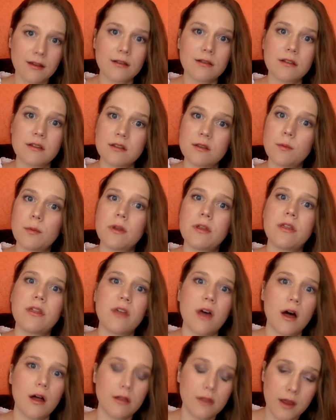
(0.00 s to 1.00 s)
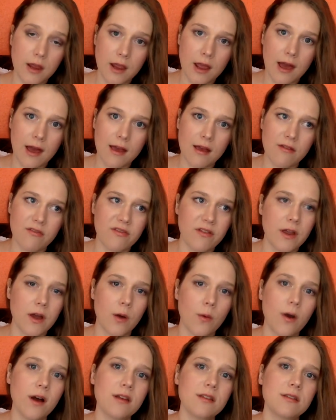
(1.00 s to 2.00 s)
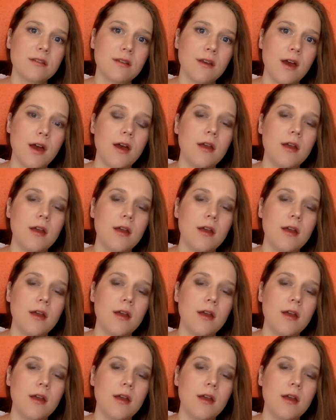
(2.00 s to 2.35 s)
Elizabeth, Leavos.